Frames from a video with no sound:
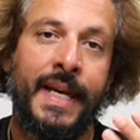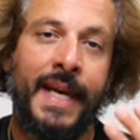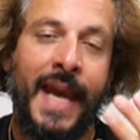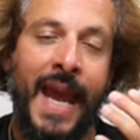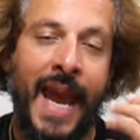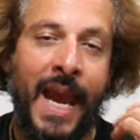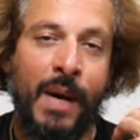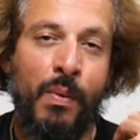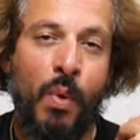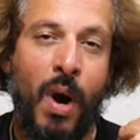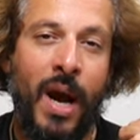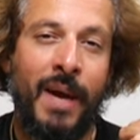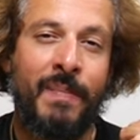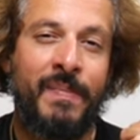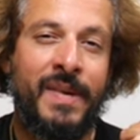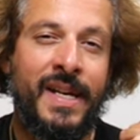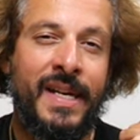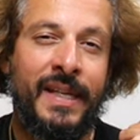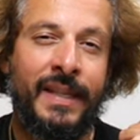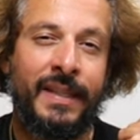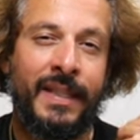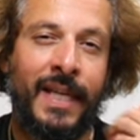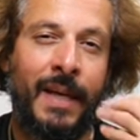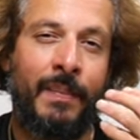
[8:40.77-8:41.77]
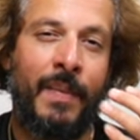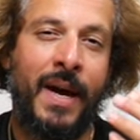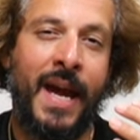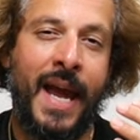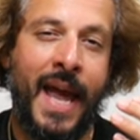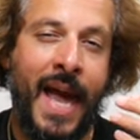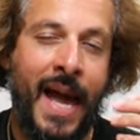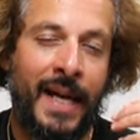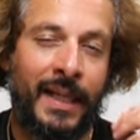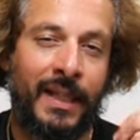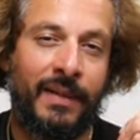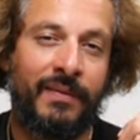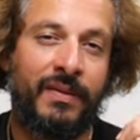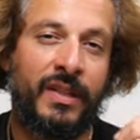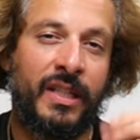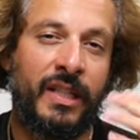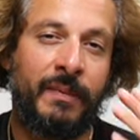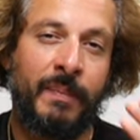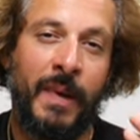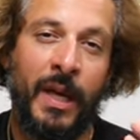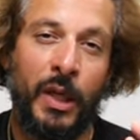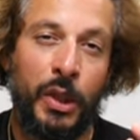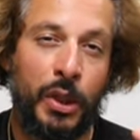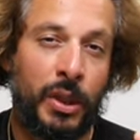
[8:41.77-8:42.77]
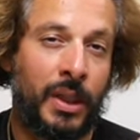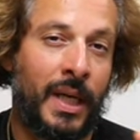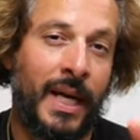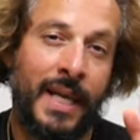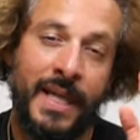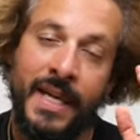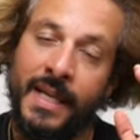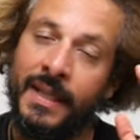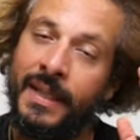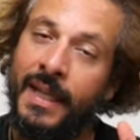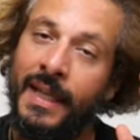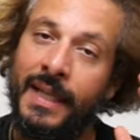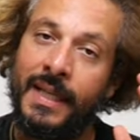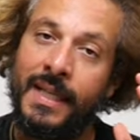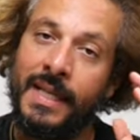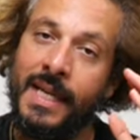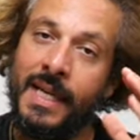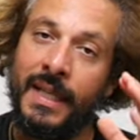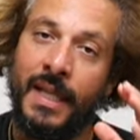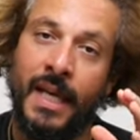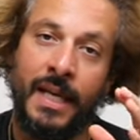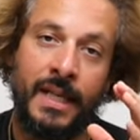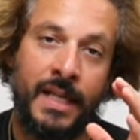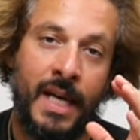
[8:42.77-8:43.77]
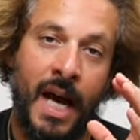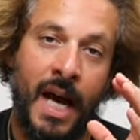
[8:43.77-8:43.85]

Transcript: K Y B semi-active suspension. I think that's neat that